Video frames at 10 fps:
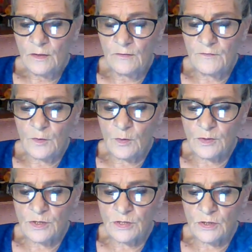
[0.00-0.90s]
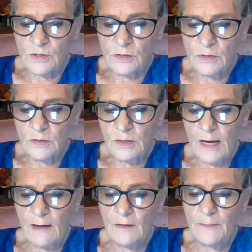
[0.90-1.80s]
Of course, sir.
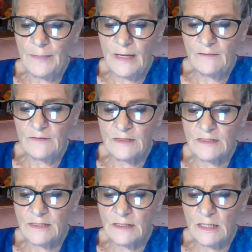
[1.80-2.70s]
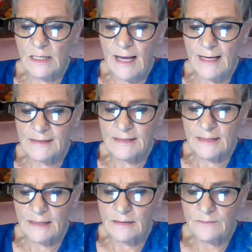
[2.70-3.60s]
Call up Evans and
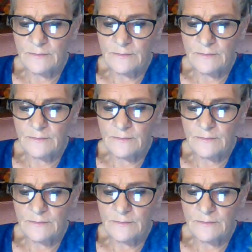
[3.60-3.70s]
Clydesley.